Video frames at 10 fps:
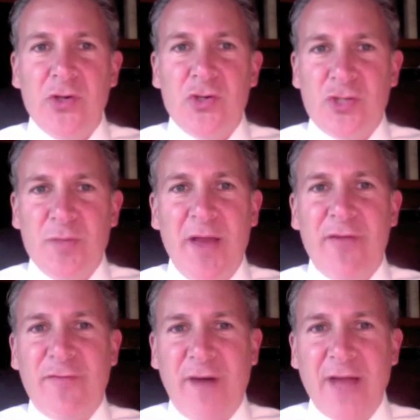She made
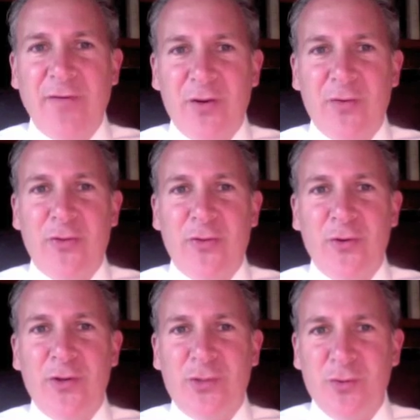
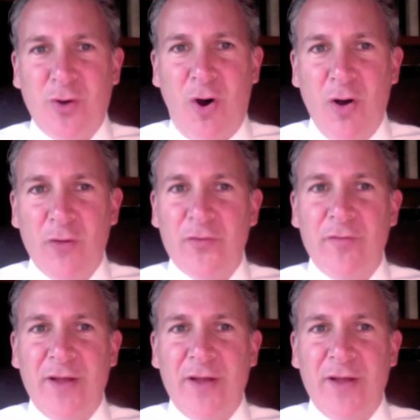532 calls.